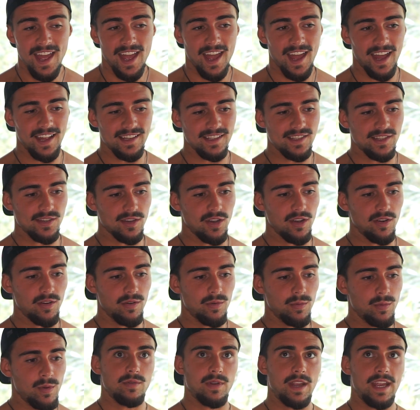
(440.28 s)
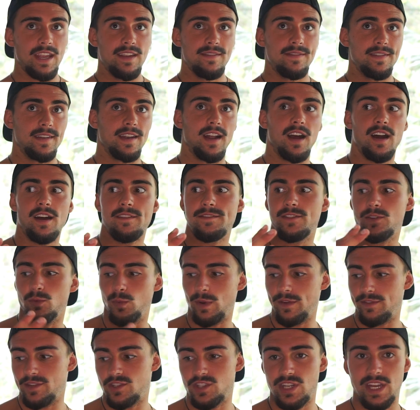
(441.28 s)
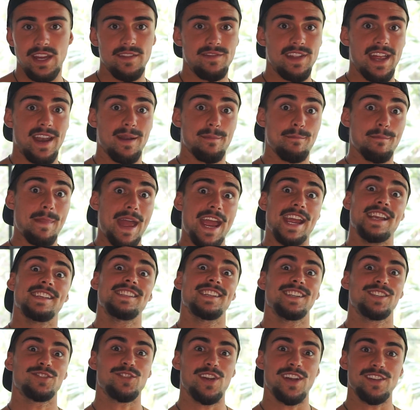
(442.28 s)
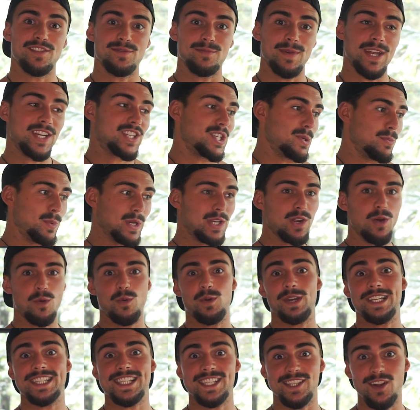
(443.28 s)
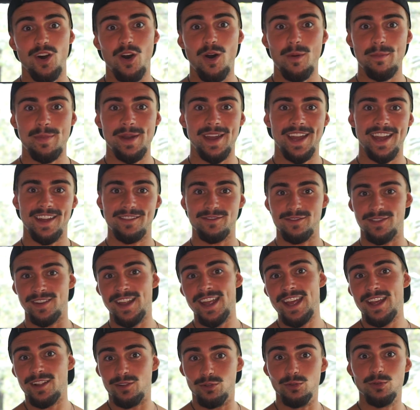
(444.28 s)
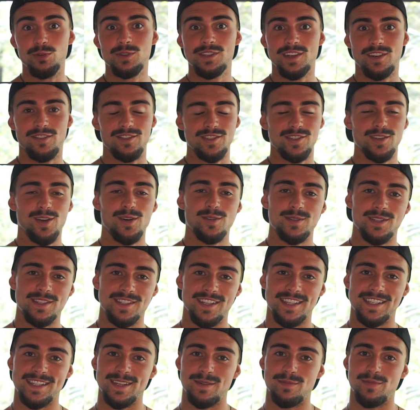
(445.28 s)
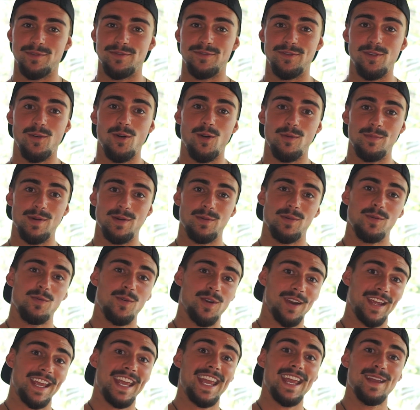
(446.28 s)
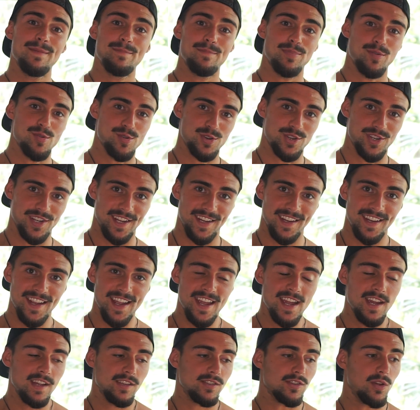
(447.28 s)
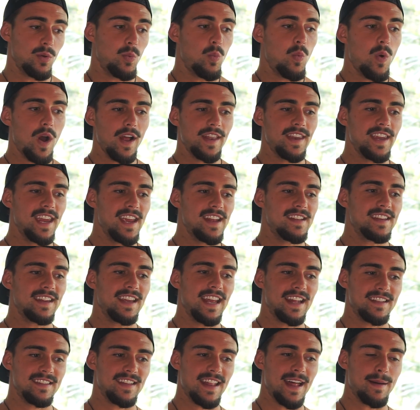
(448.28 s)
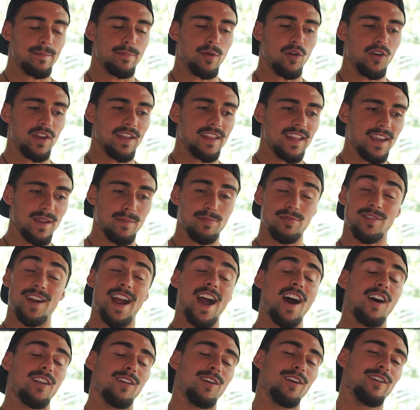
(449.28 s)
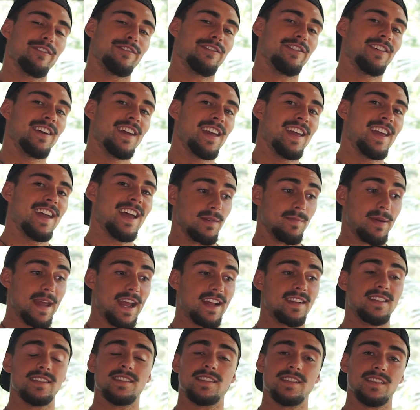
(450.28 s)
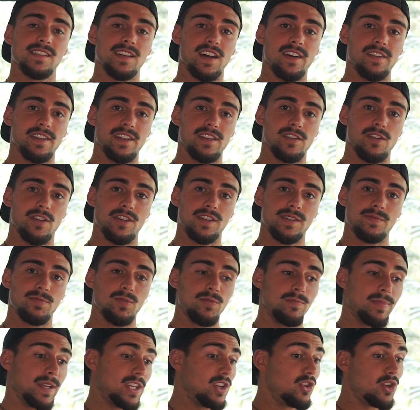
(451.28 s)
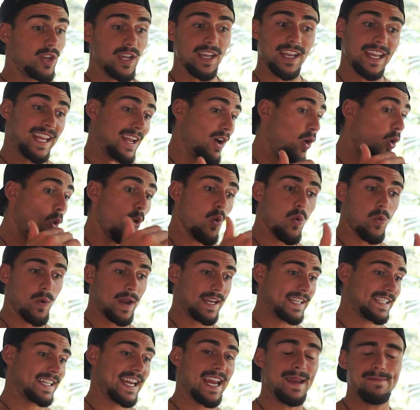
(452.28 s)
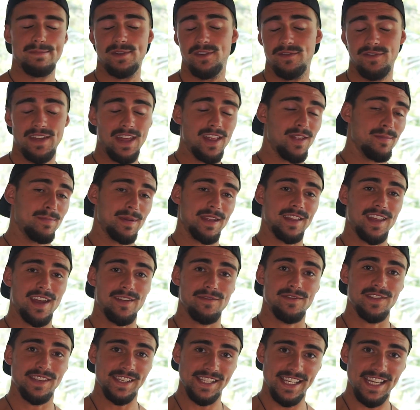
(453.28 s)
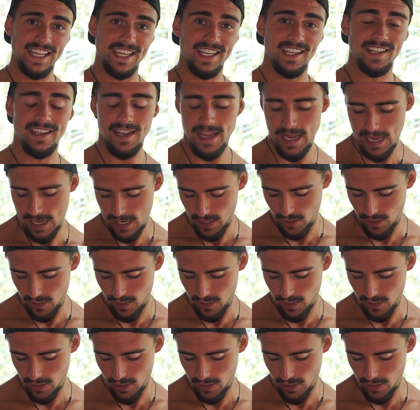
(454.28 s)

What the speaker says: And so even after we've achieved that amazing transformation, we don't want to stop and lose our results, as I said before, but we want to keep pushing. So 1 year to get to that body that you're proud of, your pectus is hardly noticeable, but you can always keep developing that physique.